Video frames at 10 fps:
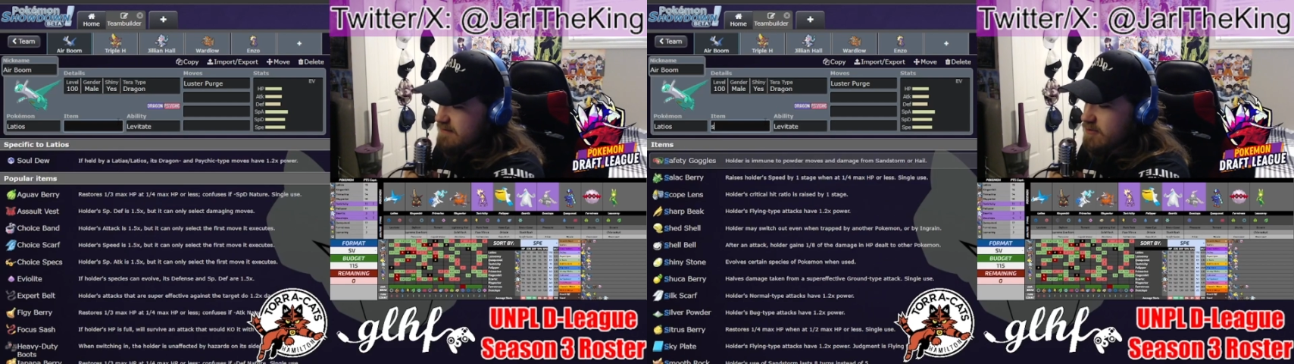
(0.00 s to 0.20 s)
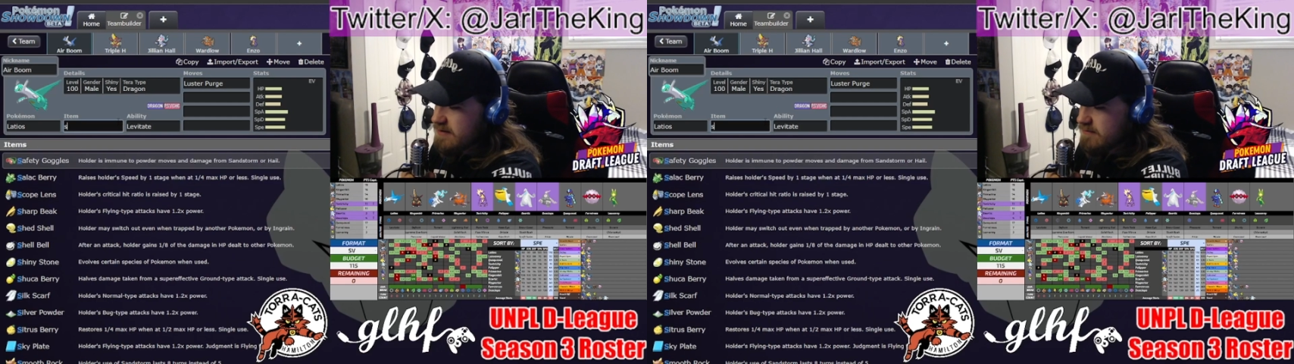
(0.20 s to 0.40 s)

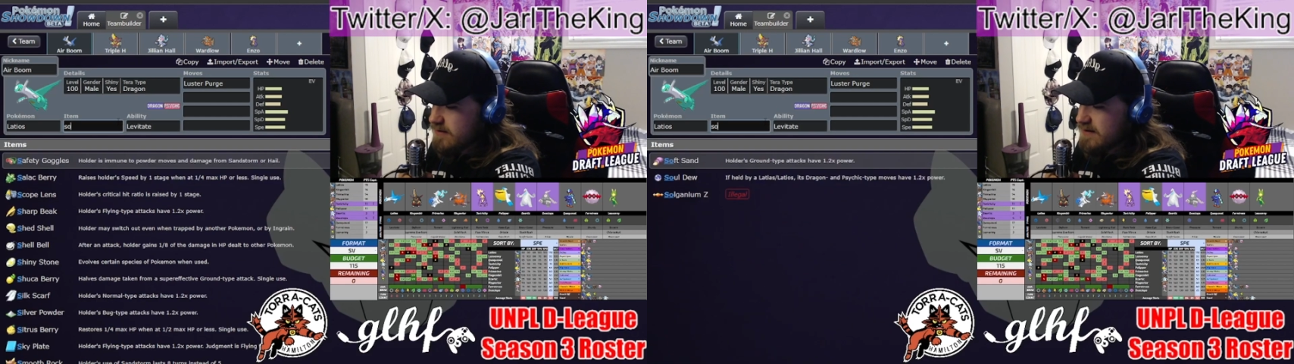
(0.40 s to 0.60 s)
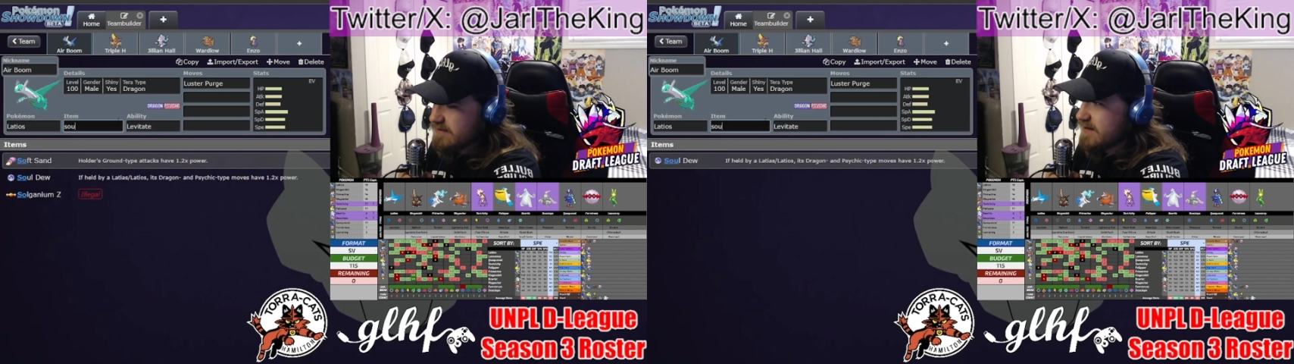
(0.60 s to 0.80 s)
we'll be
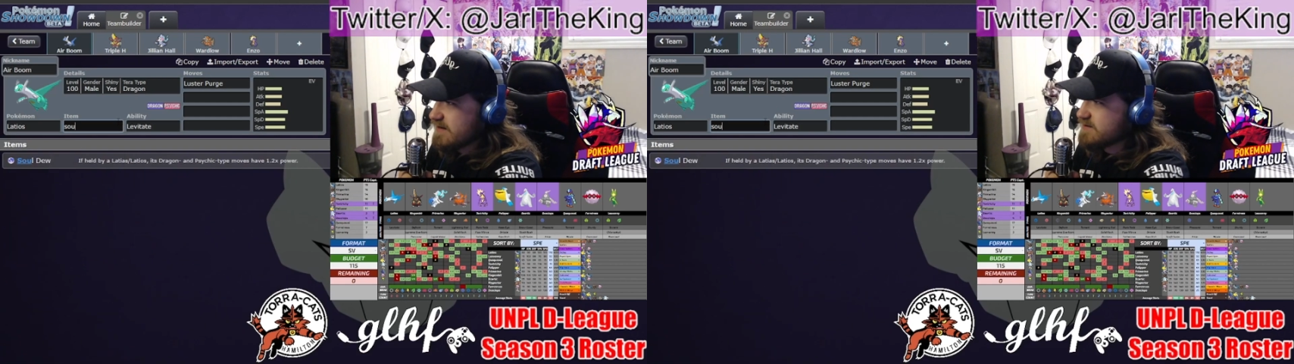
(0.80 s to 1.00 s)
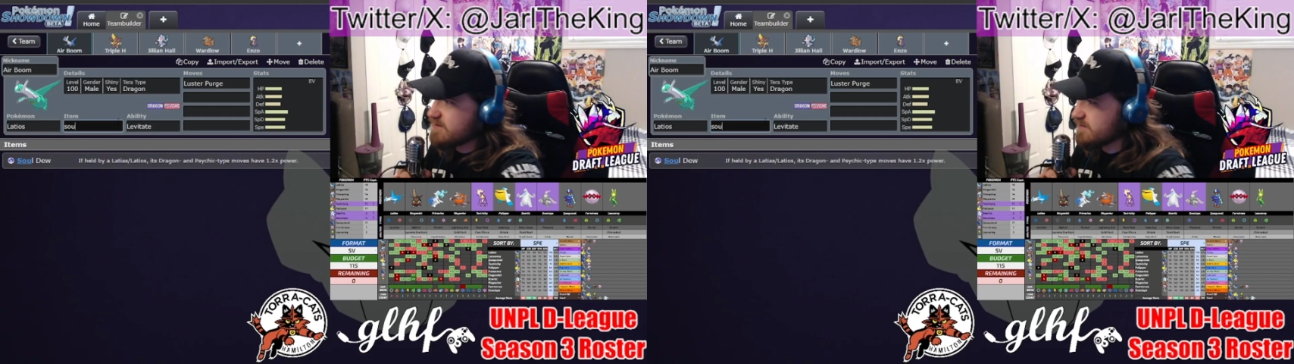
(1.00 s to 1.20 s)
running
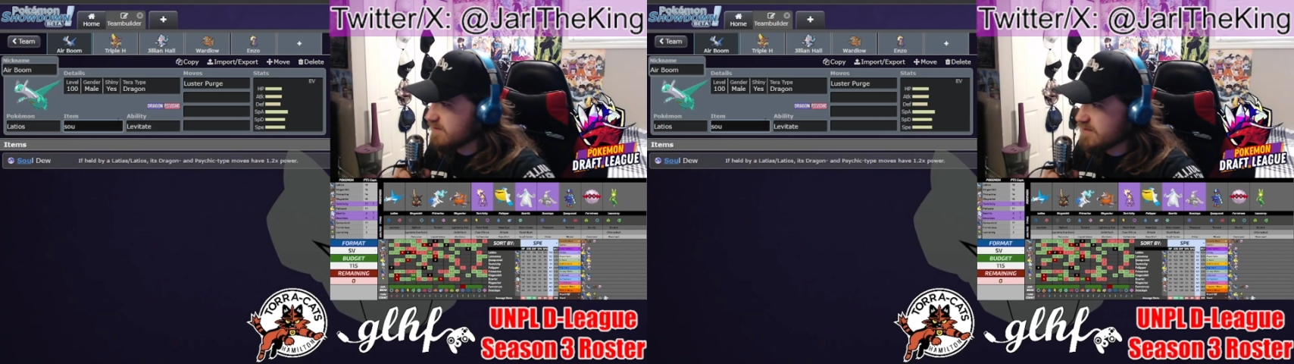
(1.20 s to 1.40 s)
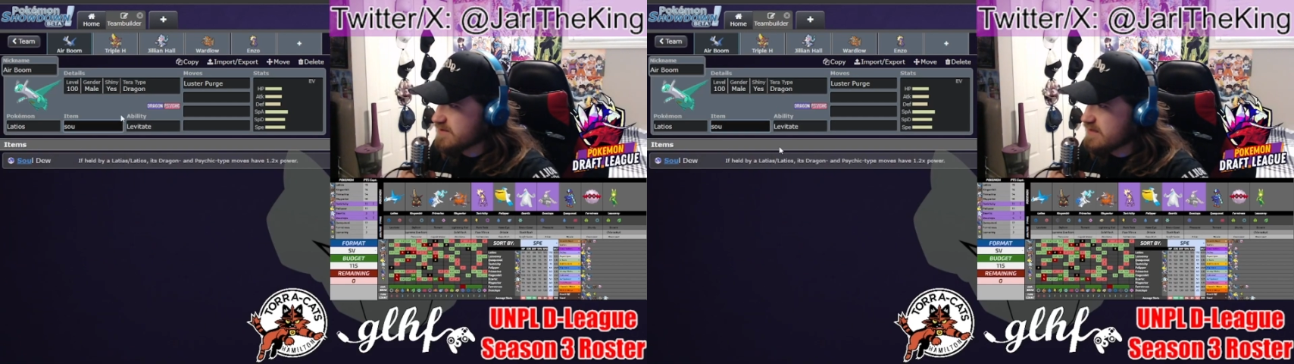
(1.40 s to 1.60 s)
like Soul
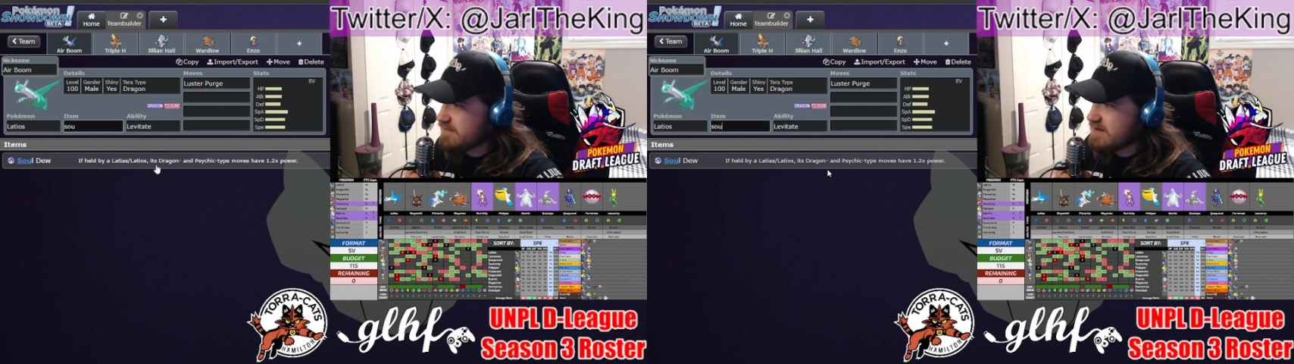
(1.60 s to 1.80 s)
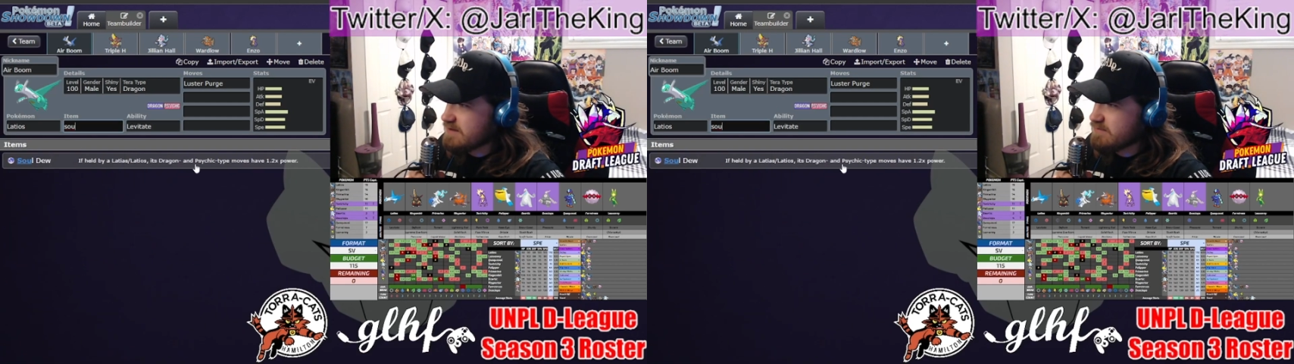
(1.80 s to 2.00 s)
Dew or
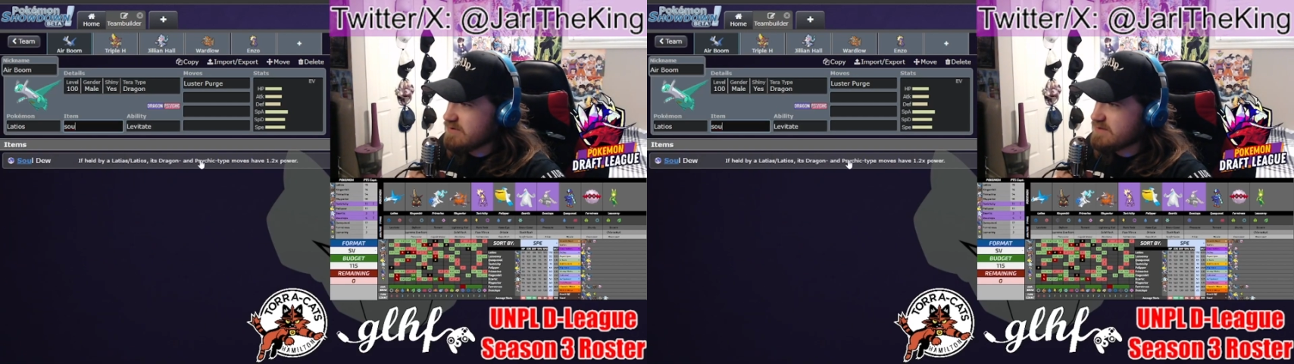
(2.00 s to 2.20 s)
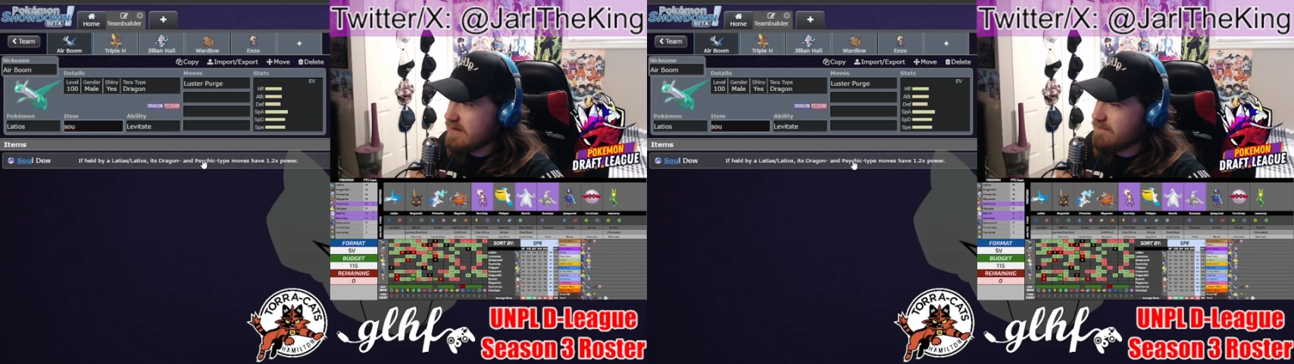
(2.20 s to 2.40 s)
something to
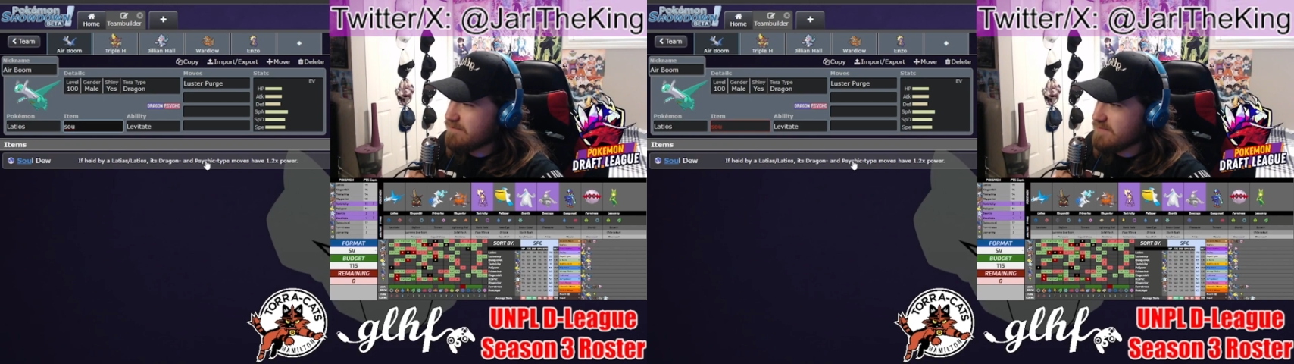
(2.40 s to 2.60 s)
boost up